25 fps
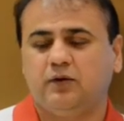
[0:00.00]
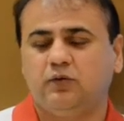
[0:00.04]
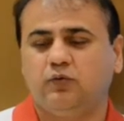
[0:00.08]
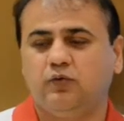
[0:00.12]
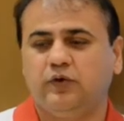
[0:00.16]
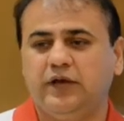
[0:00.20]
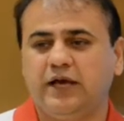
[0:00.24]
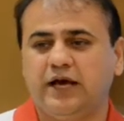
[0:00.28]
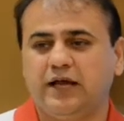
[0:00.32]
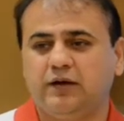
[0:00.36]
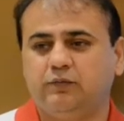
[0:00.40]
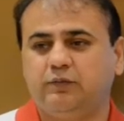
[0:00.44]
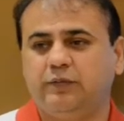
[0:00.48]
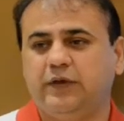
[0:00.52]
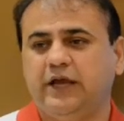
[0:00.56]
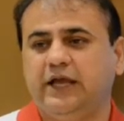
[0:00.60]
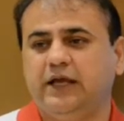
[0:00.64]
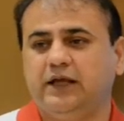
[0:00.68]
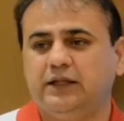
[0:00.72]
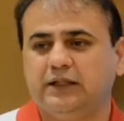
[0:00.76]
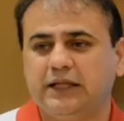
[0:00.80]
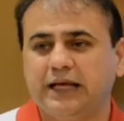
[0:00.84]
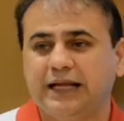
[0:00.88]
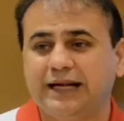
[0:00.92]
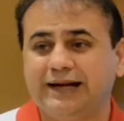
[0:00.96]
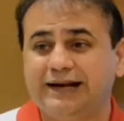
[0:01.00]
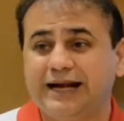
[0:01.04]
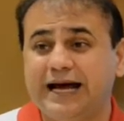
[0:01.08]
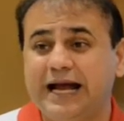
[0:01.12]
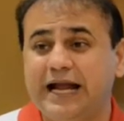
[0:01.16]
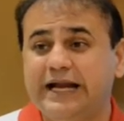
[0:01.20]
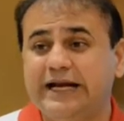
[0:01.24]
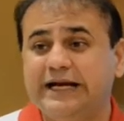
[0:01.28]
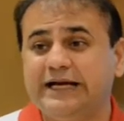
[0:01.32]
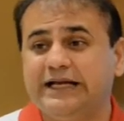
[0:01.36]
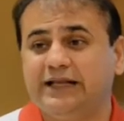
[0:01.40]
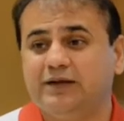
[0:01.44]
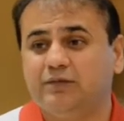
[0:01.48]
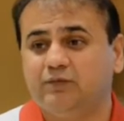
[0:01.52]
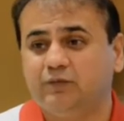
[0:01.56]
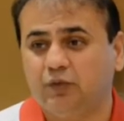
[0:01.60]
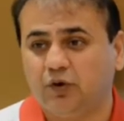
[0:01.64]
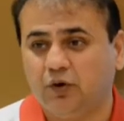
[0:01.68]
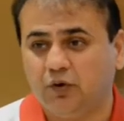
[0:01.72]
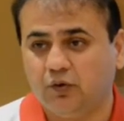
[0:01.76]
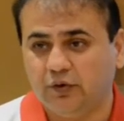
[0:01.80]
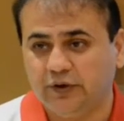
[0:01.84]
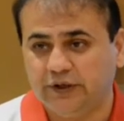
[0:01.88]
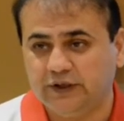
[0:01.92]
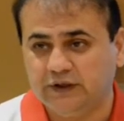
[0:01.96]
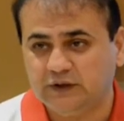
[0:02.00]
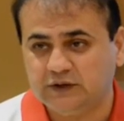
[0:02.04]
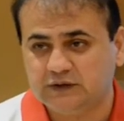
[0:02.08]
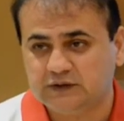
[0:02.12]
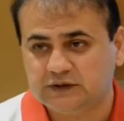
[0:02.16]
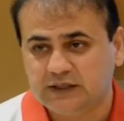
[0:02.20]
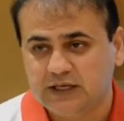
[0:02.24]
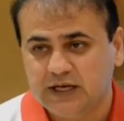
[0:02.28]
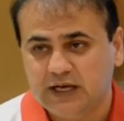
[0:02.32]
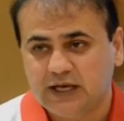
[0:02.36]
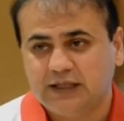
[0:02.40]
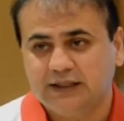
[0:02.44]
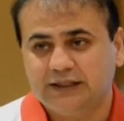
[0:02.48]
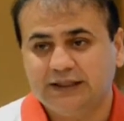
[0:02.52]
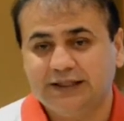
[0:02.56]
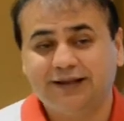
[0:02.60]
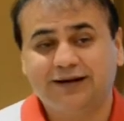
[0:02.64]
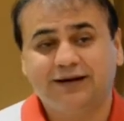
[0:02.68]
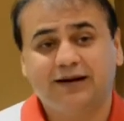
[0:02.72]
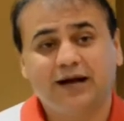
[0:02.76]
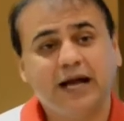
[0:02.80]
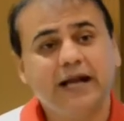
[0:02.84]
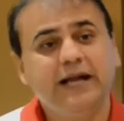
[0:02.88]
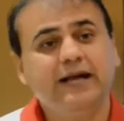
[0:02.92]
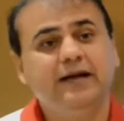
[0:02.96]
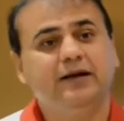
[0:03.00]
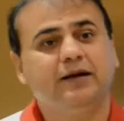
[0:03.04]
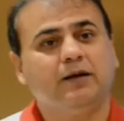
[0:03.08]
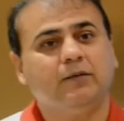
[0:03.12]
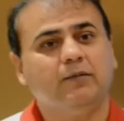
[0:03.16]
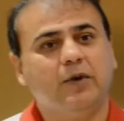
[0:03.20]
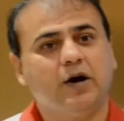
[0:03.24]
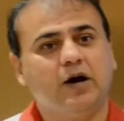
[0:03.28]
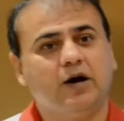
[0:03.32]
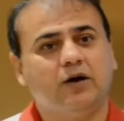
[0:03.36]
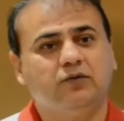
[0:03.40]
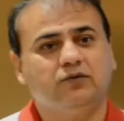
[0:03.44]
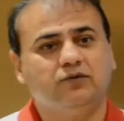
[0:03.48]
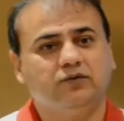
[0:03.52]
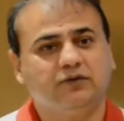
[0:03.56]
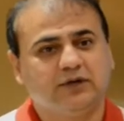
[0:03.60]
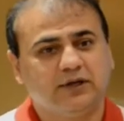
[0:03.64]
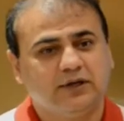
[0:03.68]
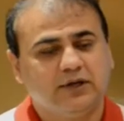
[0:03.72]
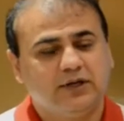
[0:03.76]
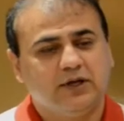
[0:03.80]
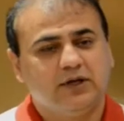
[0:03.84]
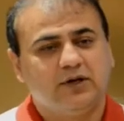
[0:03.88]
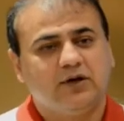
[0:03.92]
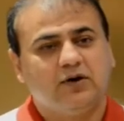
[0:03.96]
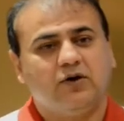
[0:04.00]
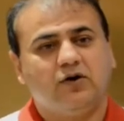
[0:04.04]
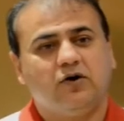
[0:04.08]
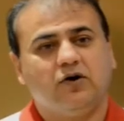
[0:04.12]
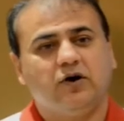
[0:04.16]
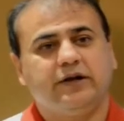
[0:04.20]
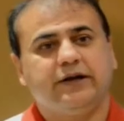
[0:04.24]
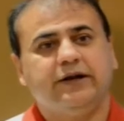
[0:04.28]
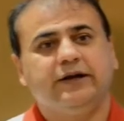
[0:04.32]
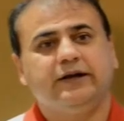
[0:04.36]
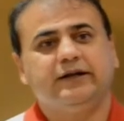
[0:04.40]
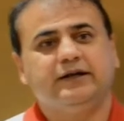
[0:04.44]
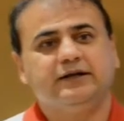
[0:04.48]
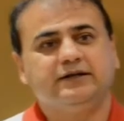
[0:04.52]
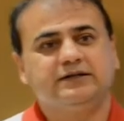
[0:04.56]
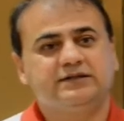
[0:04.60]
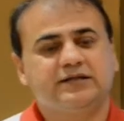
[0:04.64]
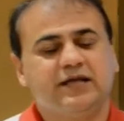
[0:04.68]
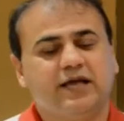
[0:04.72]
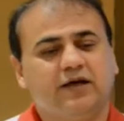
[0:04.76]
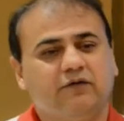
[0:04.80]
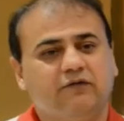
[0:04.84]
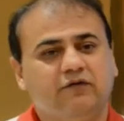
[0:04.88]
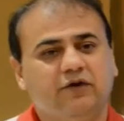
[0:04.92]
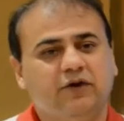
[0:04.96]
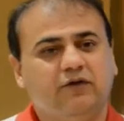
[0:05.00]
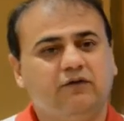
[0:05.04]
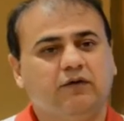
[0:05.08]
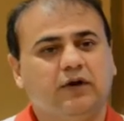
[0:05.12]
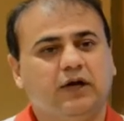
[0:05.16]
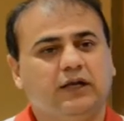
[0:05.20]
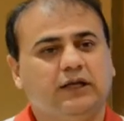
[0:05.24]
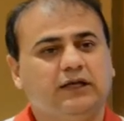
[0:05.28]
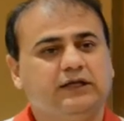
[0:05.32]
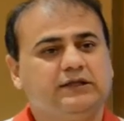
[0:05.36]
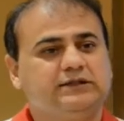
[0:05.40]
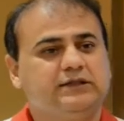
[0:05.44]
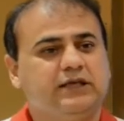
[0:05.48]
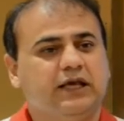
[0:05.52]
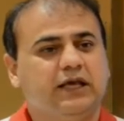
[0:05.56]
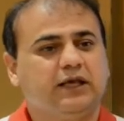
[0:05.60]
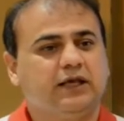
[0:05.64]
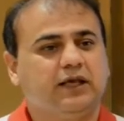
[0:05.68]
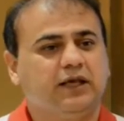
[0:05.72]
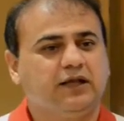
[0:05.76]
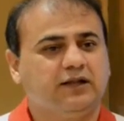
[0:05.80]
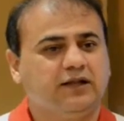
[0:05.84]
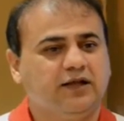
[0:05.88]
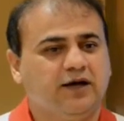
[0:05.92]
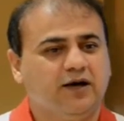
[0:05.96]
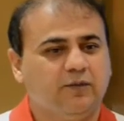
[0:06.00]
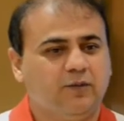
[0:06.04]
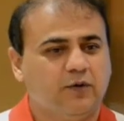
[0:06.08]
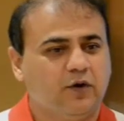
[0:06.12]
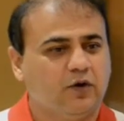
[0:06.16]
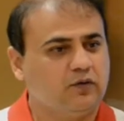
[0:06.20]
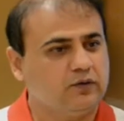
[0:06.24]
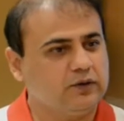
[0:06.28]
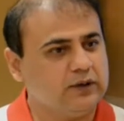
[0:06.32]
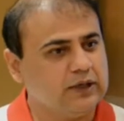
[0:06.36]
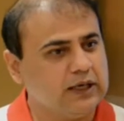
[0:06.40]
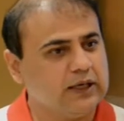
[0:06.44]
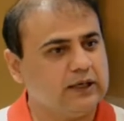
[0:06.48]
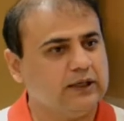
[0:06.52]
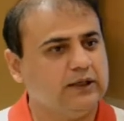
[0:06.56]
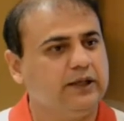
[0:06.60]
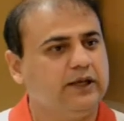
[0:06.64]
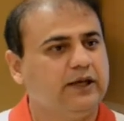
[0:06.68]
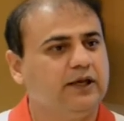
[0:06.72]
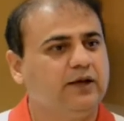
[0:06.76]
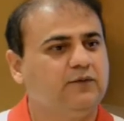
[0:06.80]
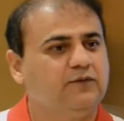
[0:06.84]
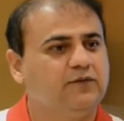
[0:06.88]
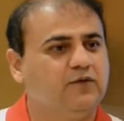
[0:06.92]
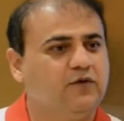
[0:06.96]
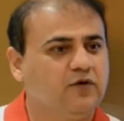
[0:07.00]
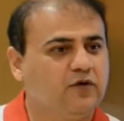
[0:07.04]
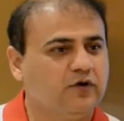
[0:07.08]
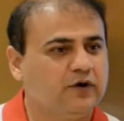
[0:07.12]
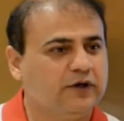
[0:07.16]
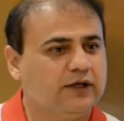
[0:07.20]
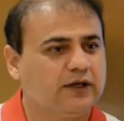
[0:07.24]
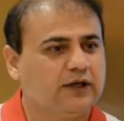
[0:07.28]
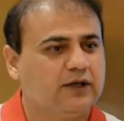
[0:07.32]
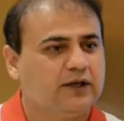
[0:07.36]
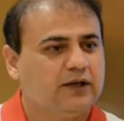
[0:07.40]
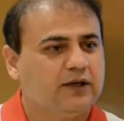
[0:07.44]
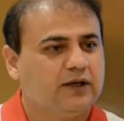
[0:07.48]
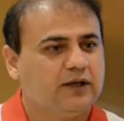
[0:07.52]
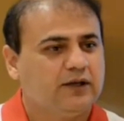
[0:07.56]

We are paying the right employees, the right amount, or it is everyone is taking the amount that they want.